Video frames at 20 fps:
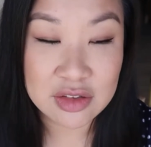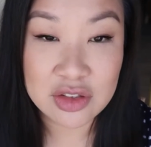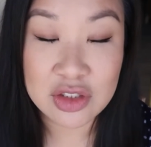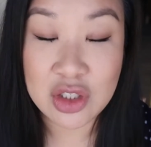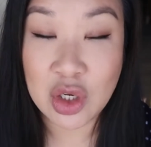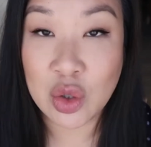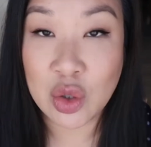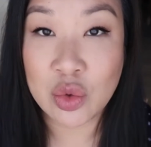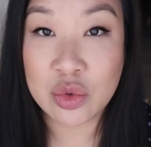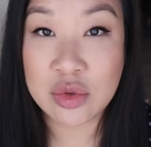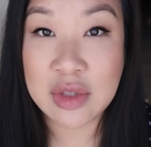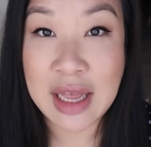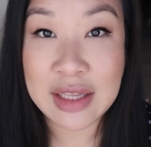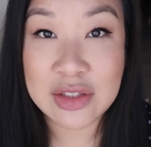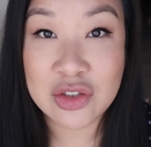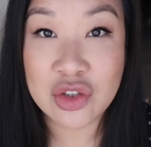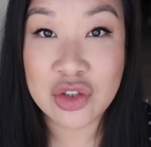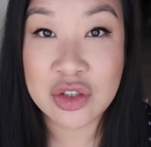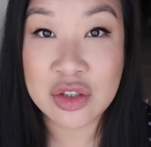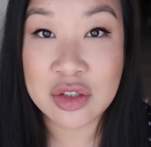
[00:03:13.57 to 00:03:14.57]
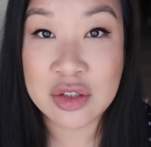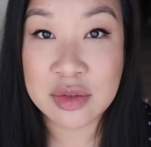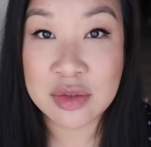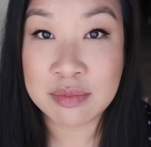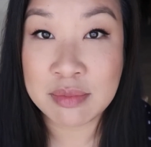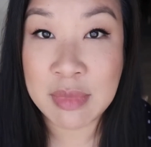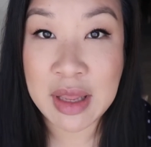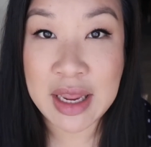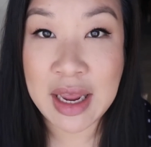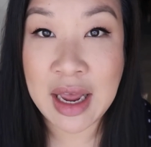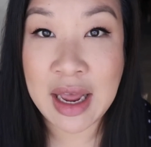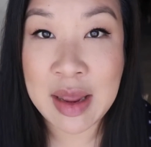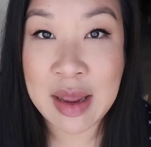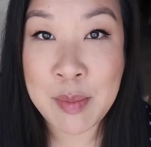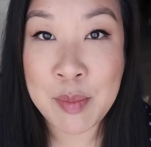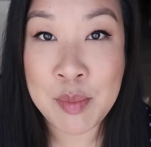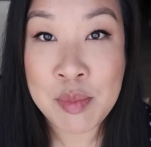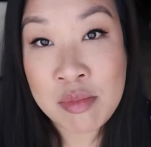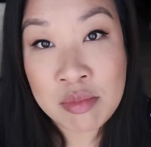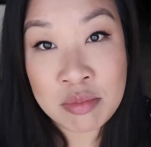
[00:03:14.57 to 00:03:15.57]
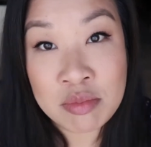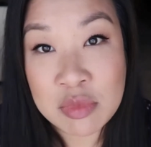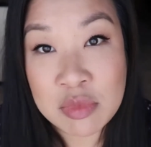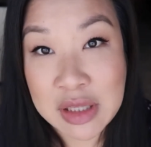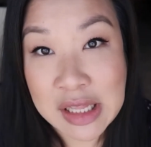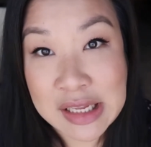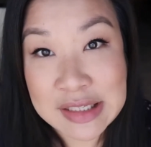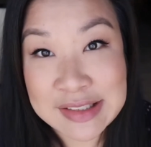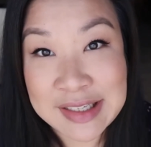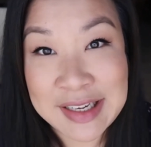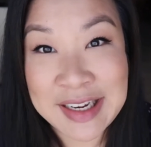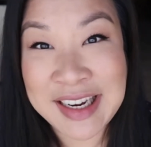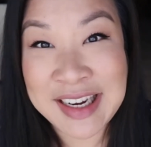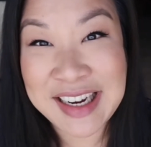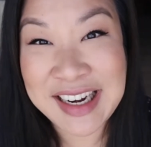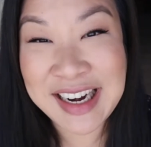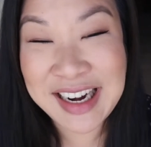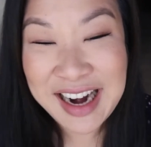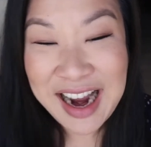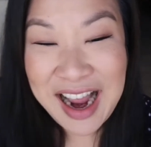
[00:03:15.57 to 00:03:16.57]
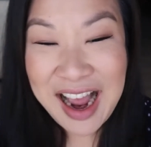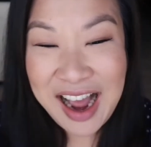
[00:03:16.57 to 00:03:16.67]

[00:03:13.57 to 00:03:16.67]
So that's just me. I'm lazy.